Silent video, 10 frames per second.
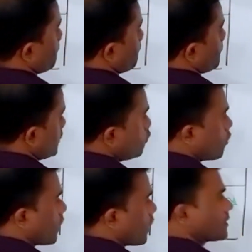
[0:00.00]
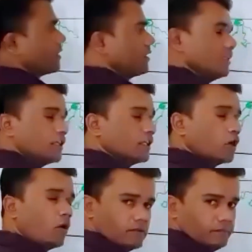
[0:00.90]
when you look at
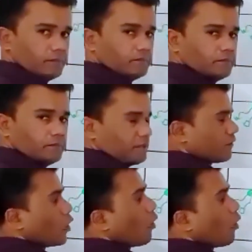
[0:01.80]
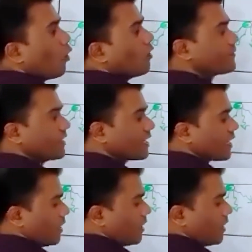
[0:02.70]
the piece of gold very
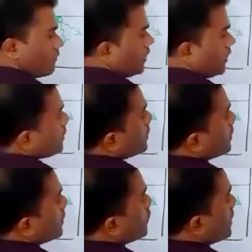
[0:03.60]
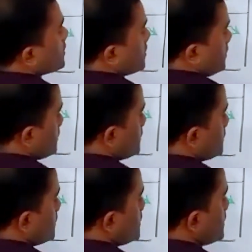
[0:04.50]
carefully, you can
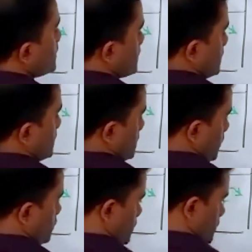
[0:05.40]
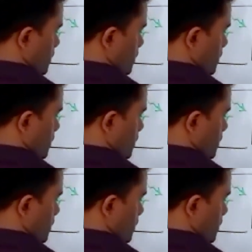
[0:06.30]
see about